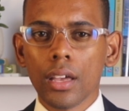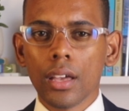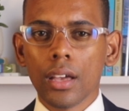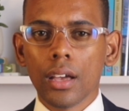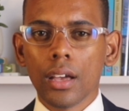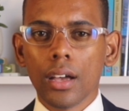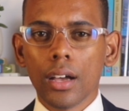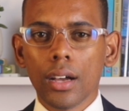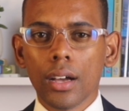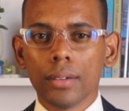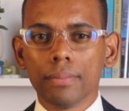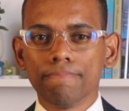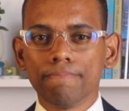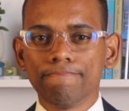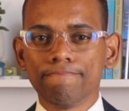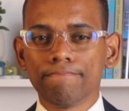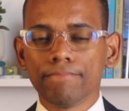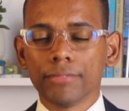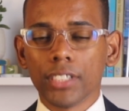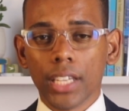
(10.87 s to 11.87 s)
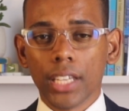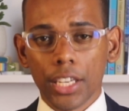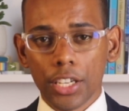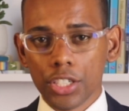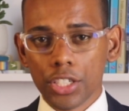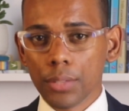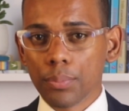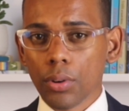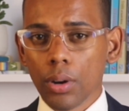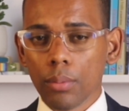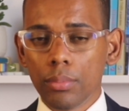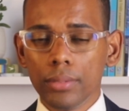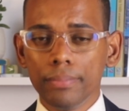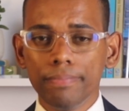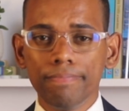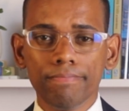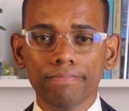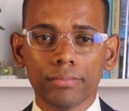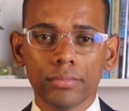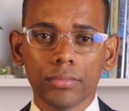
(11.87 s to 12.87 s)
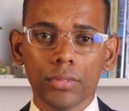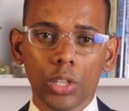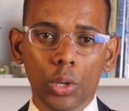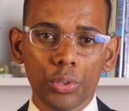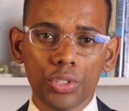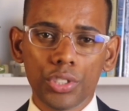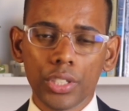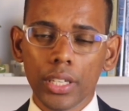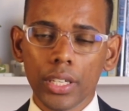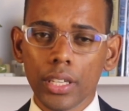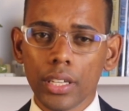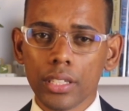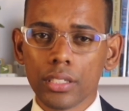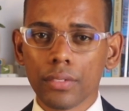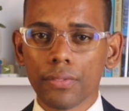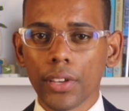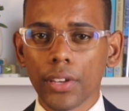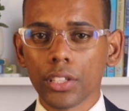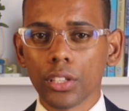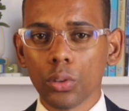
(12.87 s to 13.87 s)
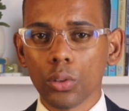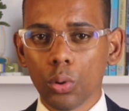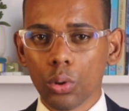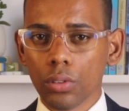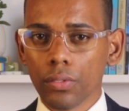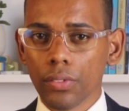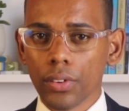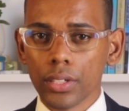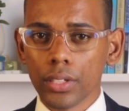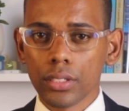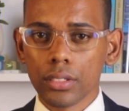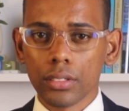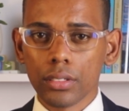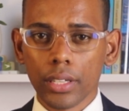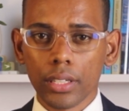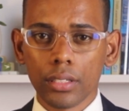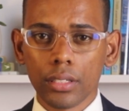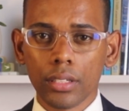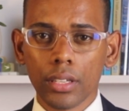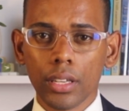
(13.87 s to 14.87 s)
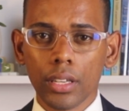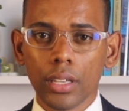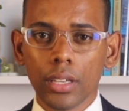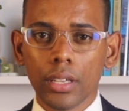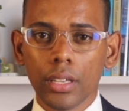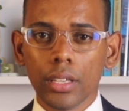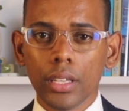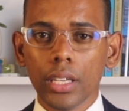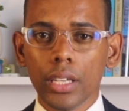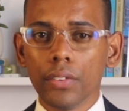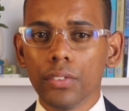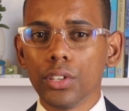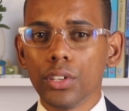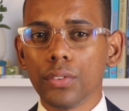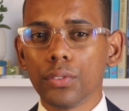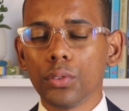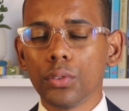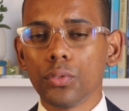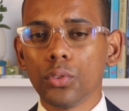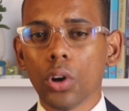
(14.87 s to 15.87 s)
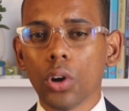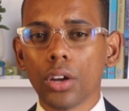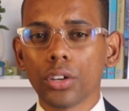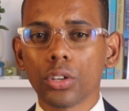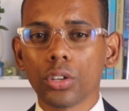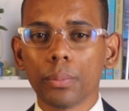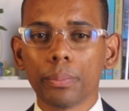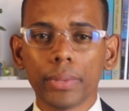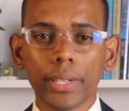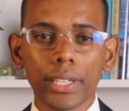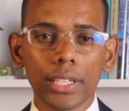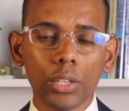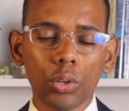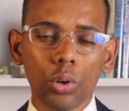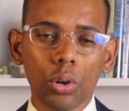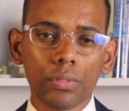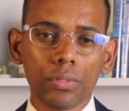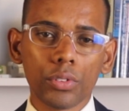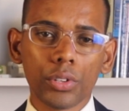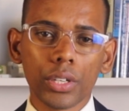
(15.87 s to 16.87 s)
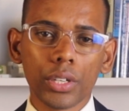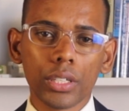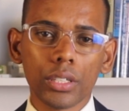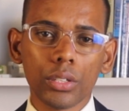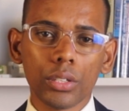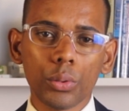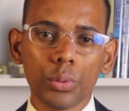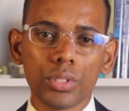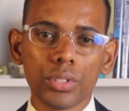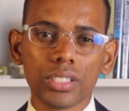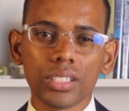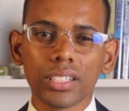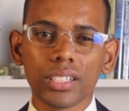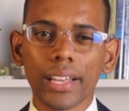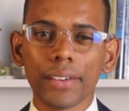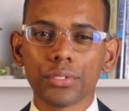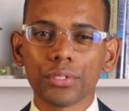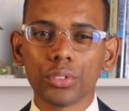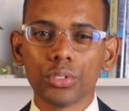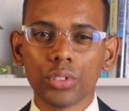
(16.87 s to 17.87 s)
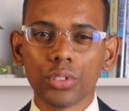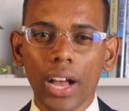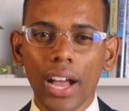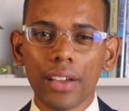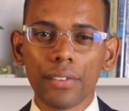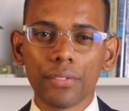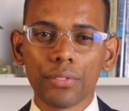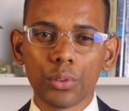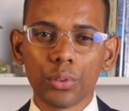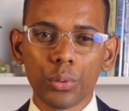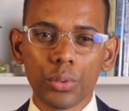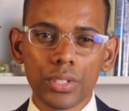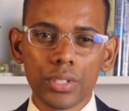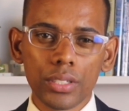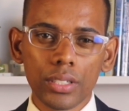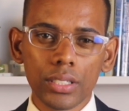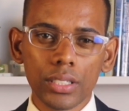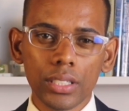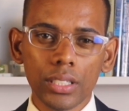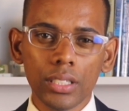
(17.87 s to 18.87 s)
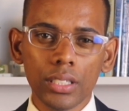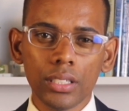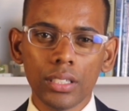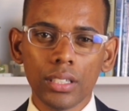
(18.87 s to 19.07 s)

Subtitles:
an energy problem. Load shedding is affecting all of us, and even if you've gone completely off grid, you still have to drive through the city